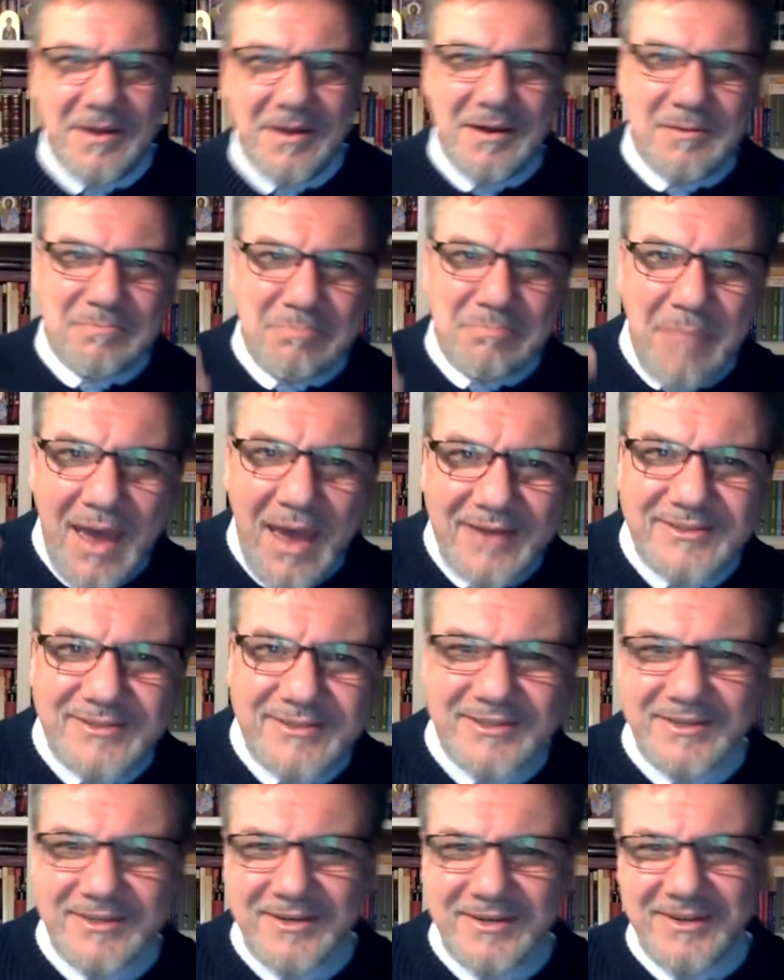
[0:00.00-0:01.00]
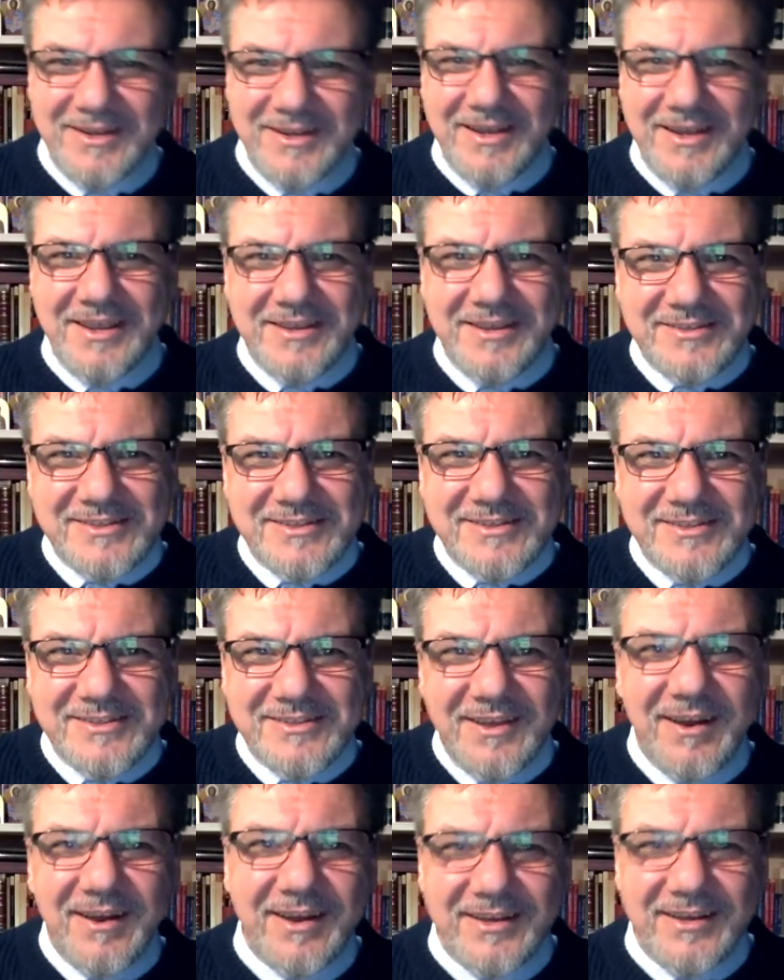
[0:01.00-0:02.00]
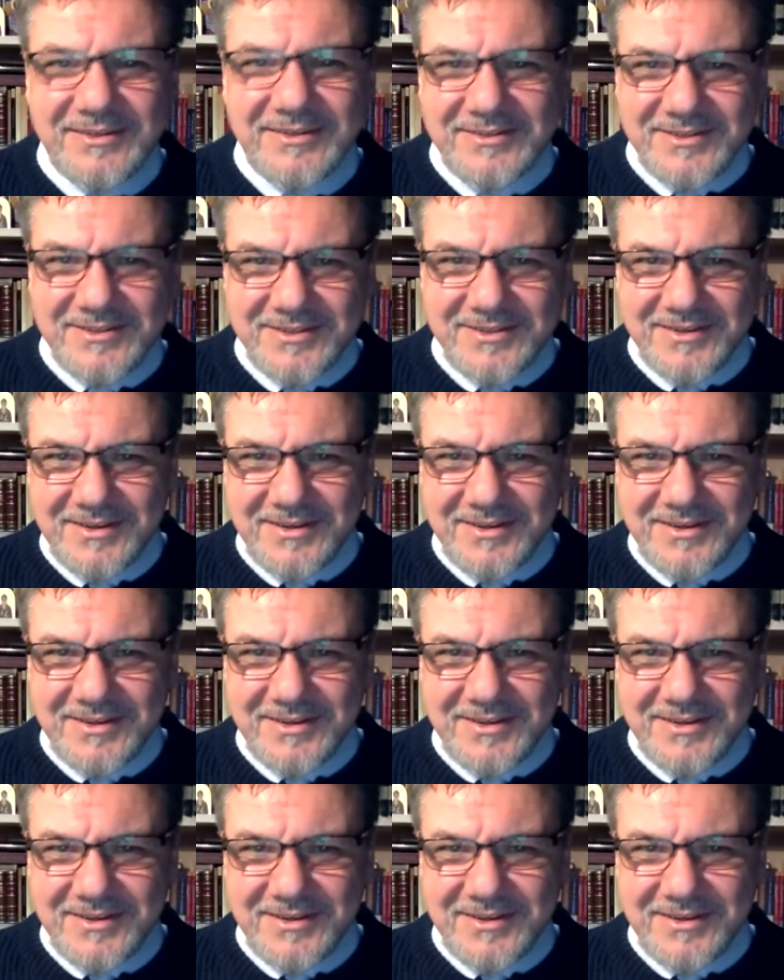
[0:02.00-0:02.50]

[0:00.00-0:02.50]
Matter is signed.